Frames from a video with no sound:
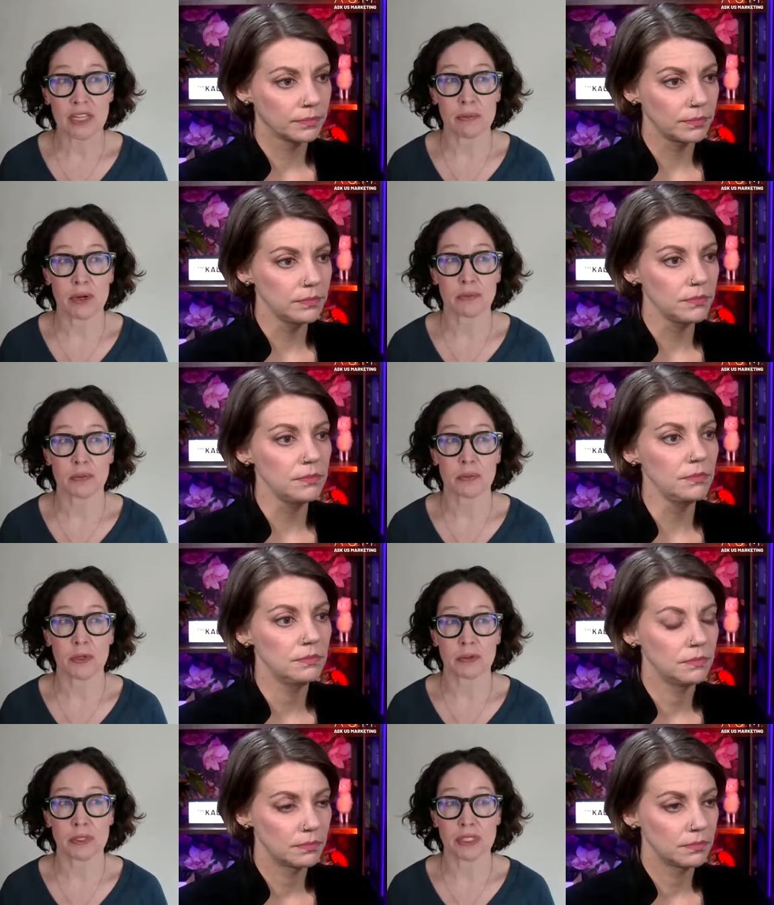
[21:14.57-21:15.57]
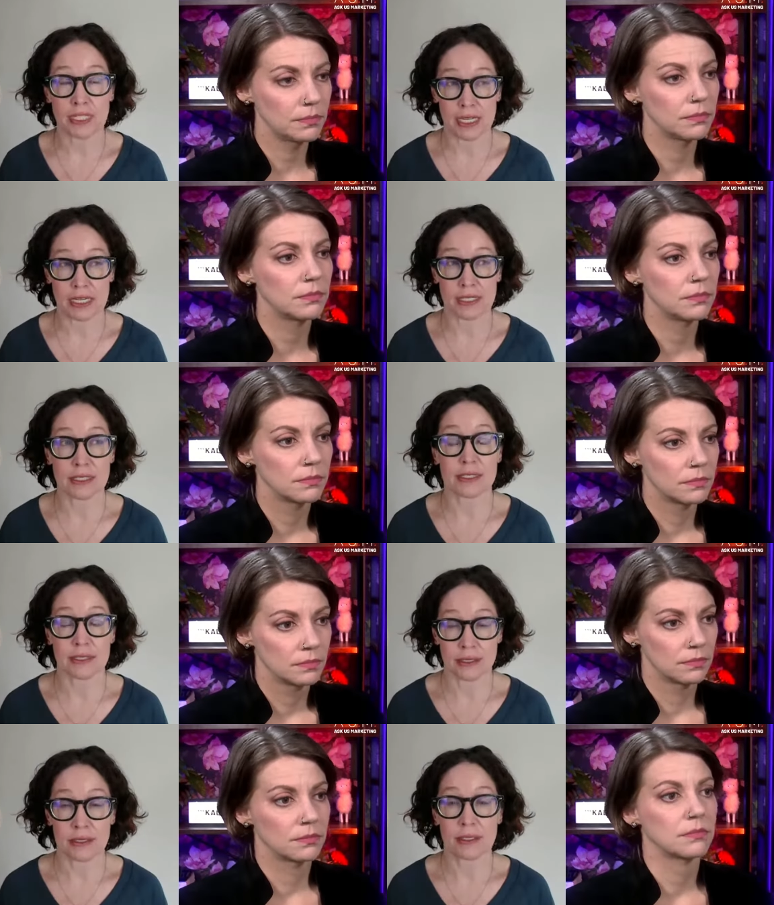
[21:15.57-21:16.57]
Speaker 1: teleprompter
Speaker 2: pro does
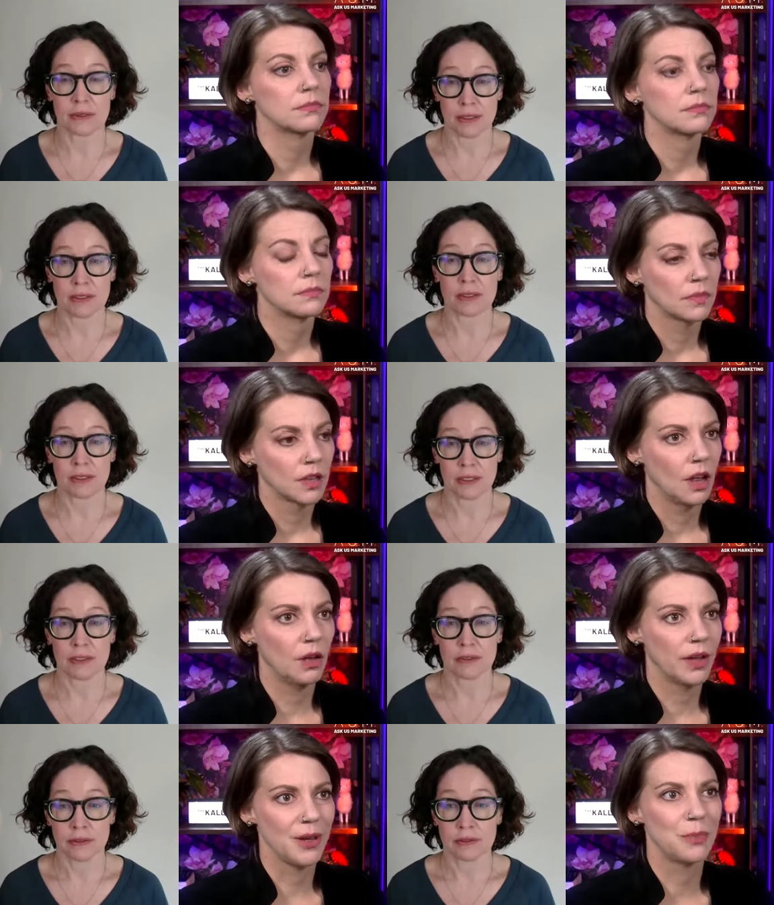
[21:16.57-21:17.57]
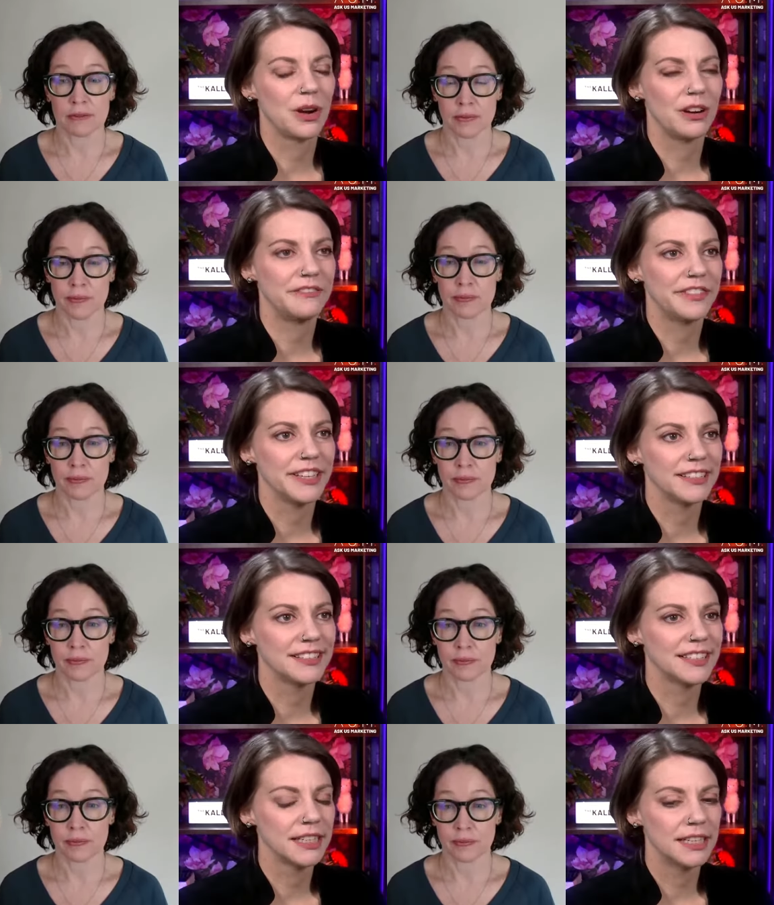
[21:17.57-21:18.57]
okay
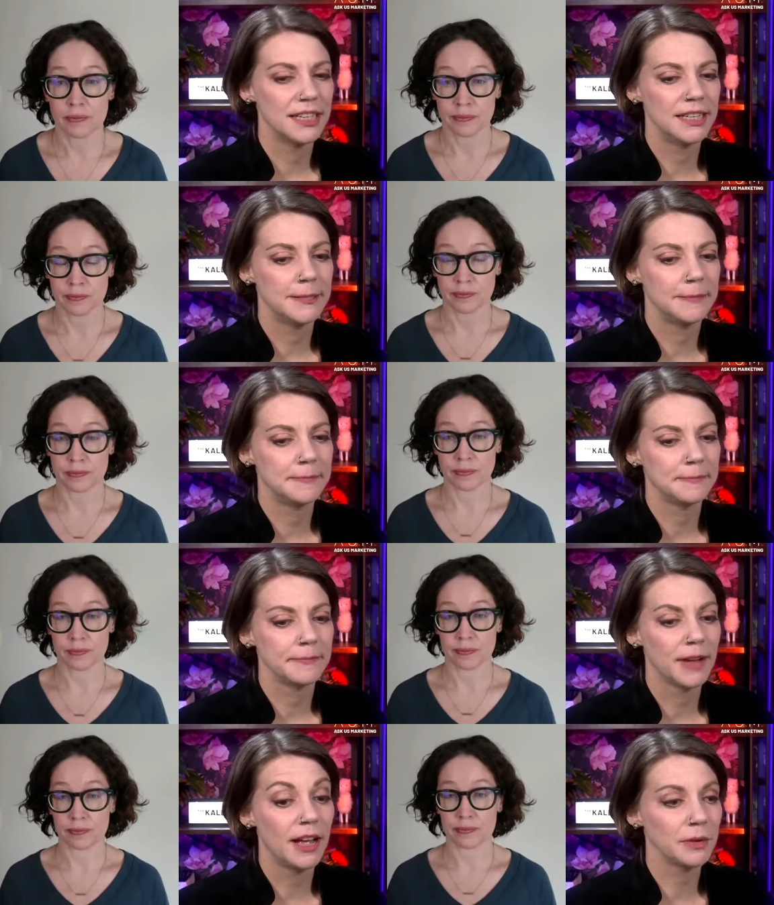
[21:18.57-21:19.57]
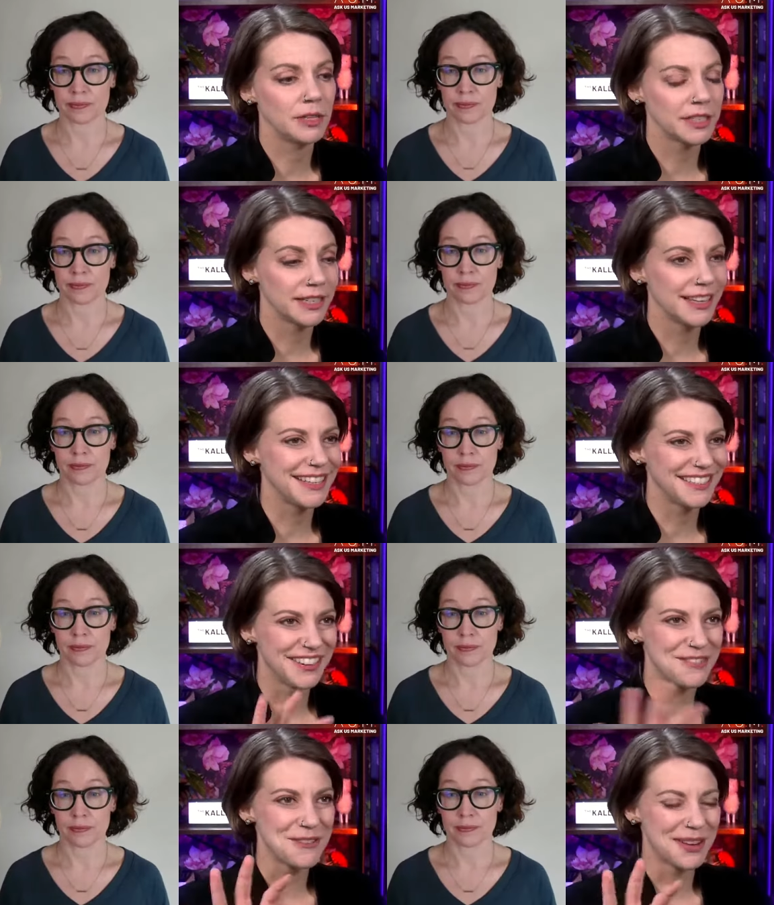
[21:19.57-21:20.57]
perfect um, i personally like to
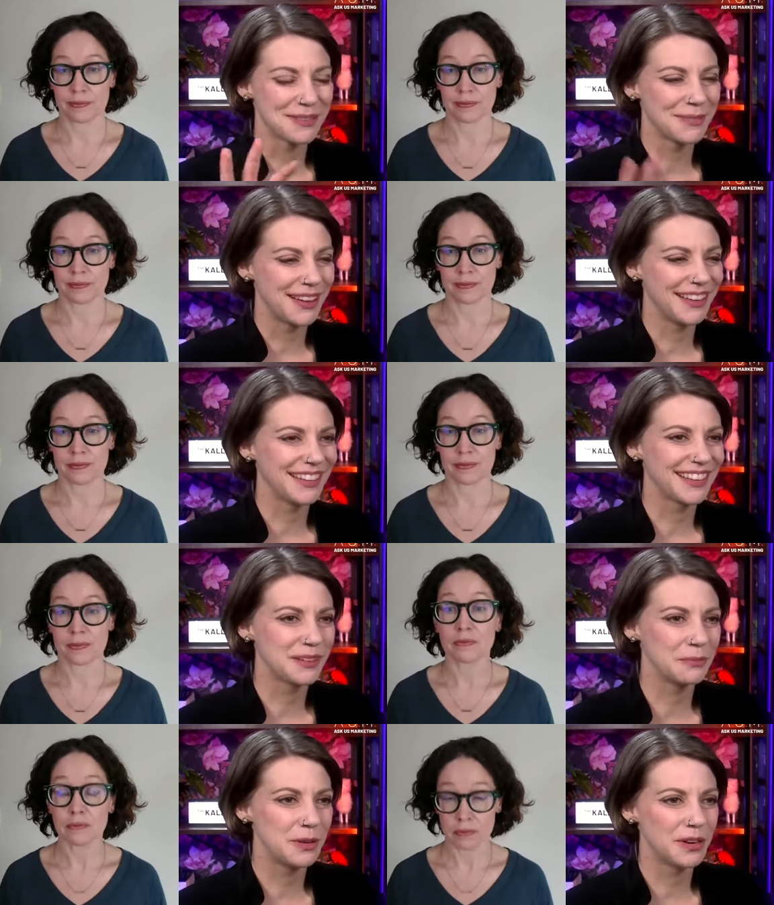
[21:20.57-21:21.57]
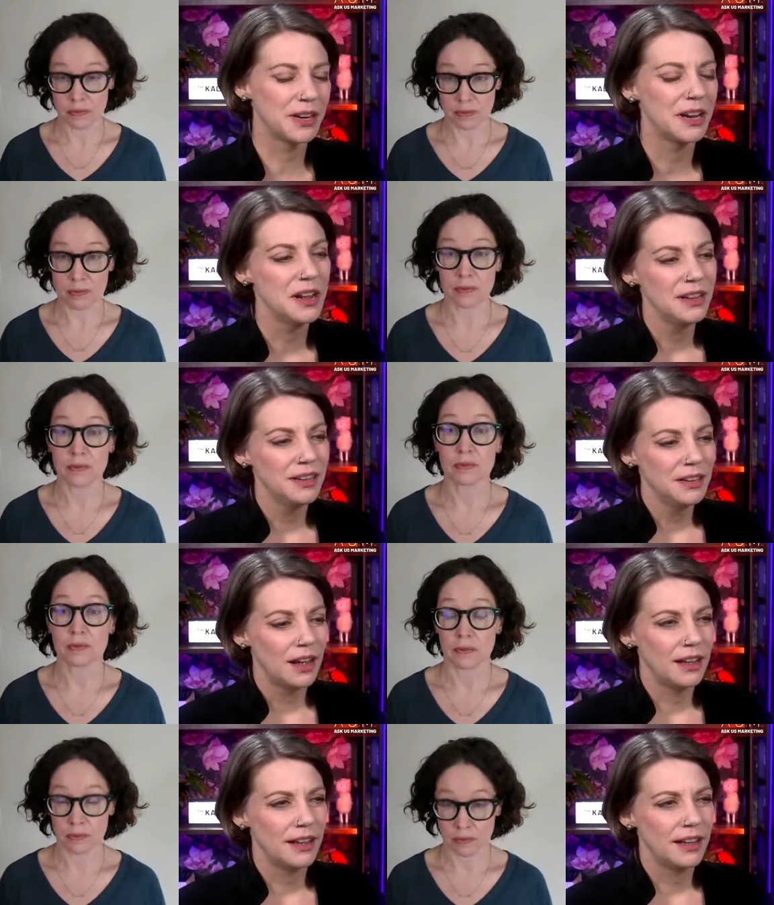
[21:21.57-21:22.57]
record on my computer
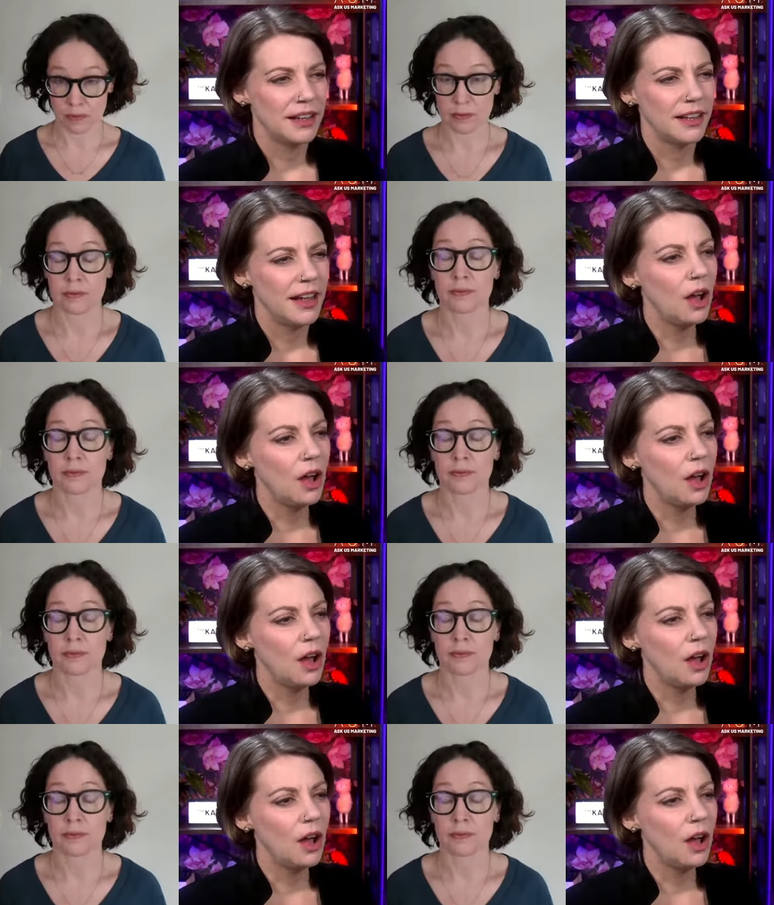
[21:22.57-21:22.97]
uh,